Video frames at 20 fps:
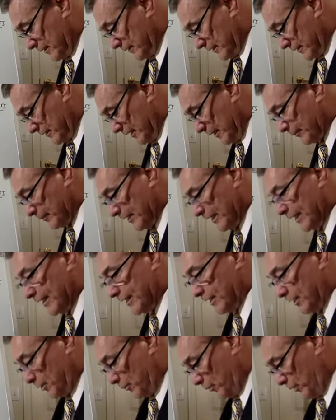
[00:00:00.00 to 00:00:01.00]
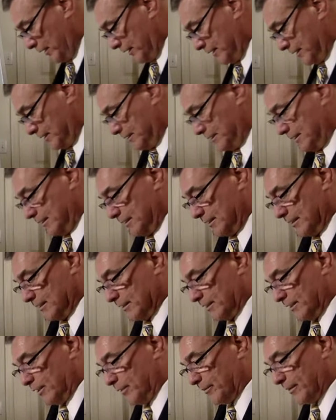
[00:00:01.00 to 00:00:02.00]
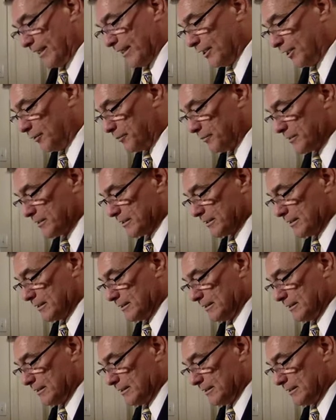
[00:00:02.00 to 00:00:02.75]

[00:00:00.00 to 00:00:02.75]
Chapter 8 homework. I hope that helps.